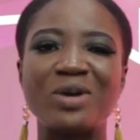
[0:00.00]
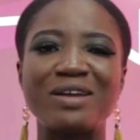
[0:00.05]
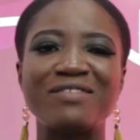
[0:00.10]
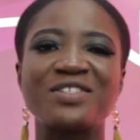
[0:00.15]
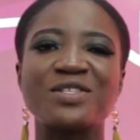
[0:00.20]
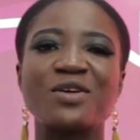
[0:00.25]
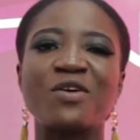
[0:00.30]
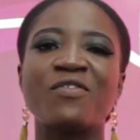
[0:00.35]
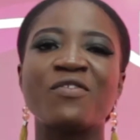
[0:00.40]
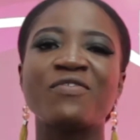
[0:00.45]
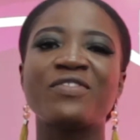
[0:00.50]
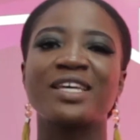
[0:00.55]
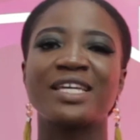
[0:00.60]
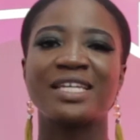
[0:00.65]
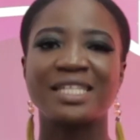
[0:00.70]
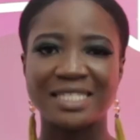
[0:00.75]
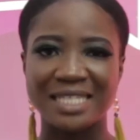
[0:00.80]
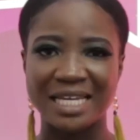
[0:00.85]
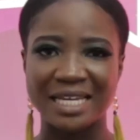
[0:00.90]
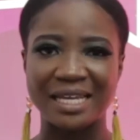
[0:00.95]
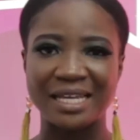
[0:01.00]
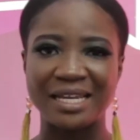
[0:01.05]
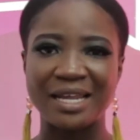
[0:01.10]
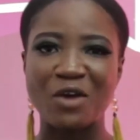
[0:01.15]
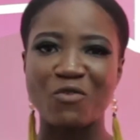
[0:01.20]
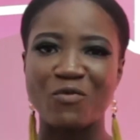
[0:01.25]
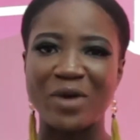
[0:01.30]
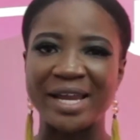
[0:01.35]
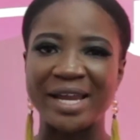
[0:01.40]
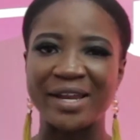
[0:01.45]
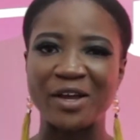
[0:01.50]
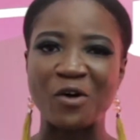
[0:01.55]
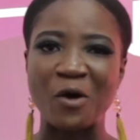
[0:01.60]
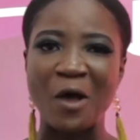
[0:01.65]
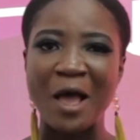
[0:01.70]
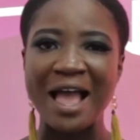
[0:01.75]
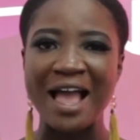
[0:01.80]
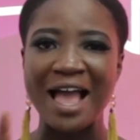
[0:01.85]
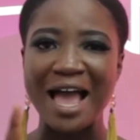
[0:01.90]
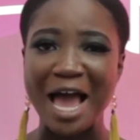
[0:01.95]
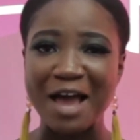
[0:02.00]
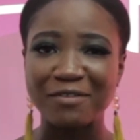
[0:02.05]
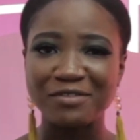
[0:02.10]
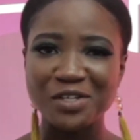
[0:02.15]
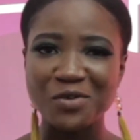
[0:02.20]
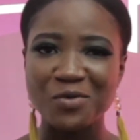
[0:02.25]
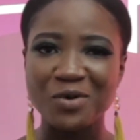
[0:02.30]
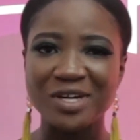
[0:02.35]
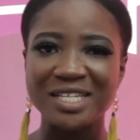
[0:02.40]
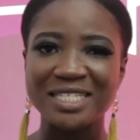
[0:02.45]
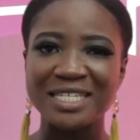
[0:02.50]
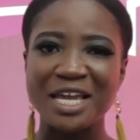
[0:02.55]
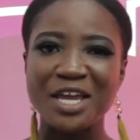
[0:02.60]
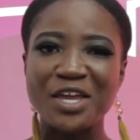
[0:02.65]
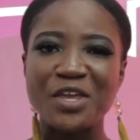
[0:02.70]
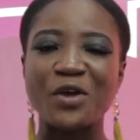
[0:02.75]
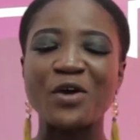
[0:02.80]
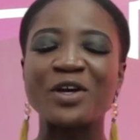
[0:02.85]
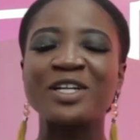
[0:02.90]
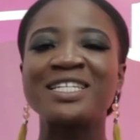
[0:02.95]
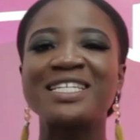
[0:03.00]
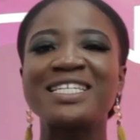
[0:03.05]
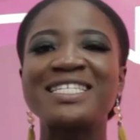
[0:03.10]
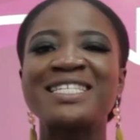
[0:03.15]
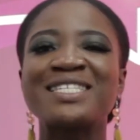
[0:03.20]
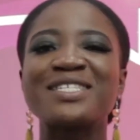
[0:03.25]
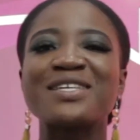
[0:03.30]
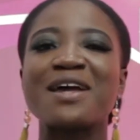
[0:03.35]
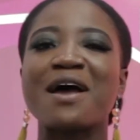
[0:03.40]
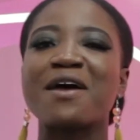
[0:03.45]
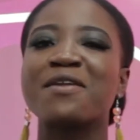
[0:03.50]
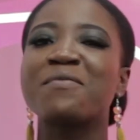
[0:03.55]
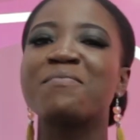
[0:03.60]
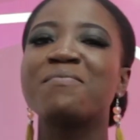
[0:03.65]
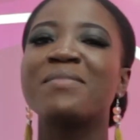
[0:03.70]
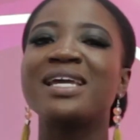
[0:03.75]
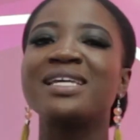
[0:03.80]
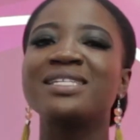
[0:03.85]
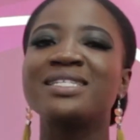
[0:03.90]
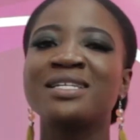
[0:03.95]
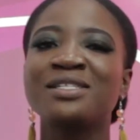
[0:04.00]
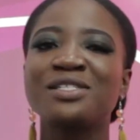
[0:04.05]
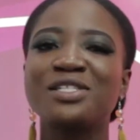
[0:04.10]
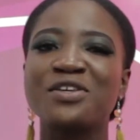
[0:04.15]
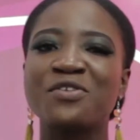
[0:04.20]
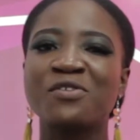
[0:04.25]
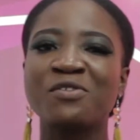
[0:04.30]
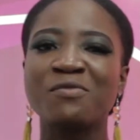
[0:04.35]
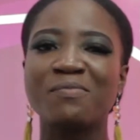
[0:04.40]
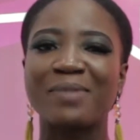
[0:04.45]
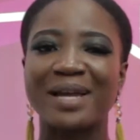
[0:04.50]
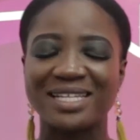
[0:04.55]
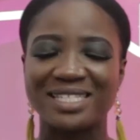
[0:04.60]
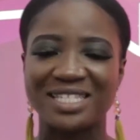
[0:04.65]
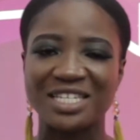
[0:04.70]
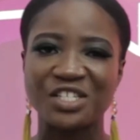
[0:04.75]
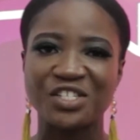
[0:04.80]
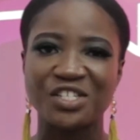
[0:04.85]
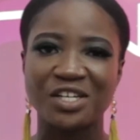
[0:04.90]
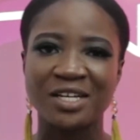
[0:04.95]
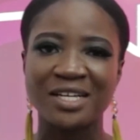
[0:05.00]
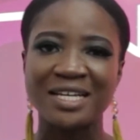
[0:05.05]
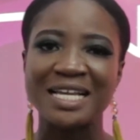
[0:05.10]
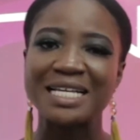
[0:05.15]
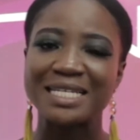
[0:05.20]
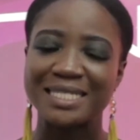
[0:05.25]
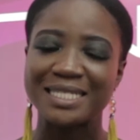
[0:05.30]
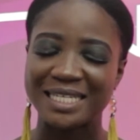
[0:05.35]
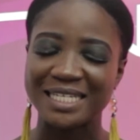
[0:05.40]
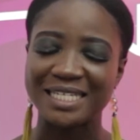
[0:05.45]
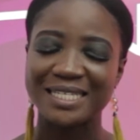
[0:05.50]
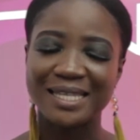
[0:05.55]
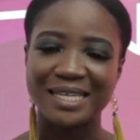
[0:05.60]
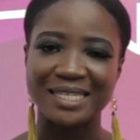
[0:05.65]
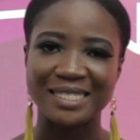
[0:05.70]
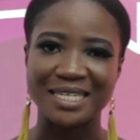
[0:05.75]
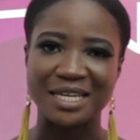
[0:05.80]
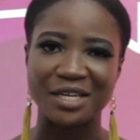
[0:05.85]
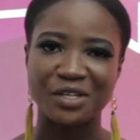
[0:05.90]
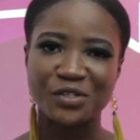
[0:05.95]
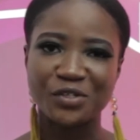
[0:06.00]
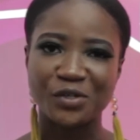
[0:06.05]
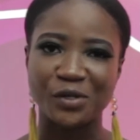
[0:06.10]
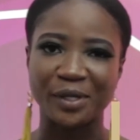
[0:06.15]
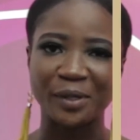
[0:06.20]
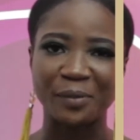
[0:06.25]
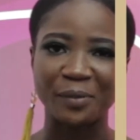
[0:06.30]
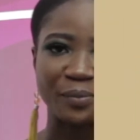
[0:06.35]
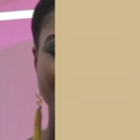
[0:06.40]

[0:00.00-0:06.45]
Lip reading: waves on the internet right now. Afterwards, you're going to listen to an amazing tune by Tisha, 630. Enjoy.